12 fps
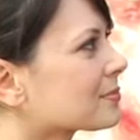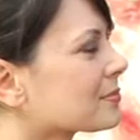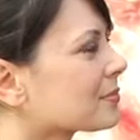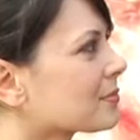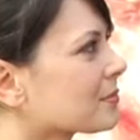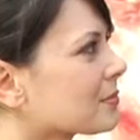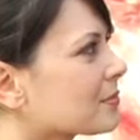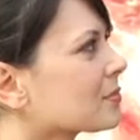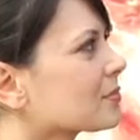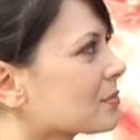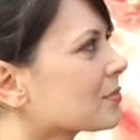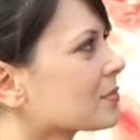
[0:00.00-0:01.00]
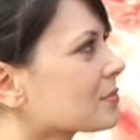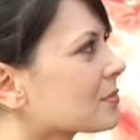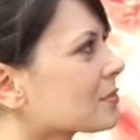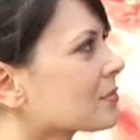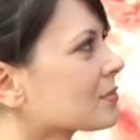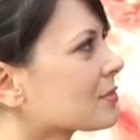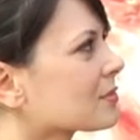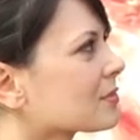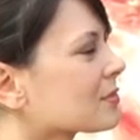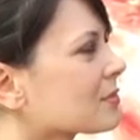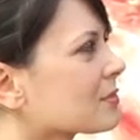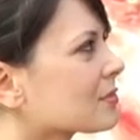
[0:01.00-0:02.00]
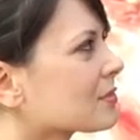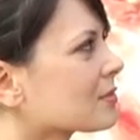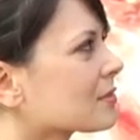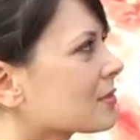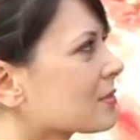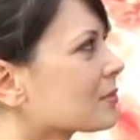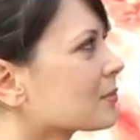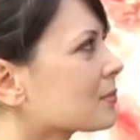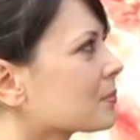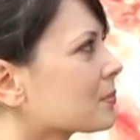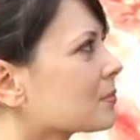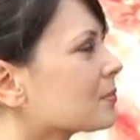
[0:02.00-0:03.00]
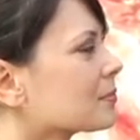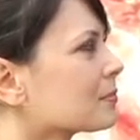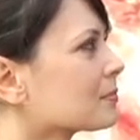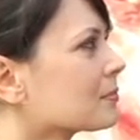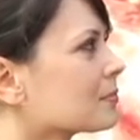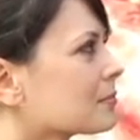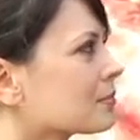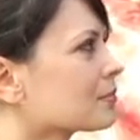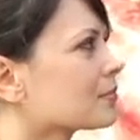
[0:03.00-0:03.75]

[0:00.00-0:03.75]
(silent)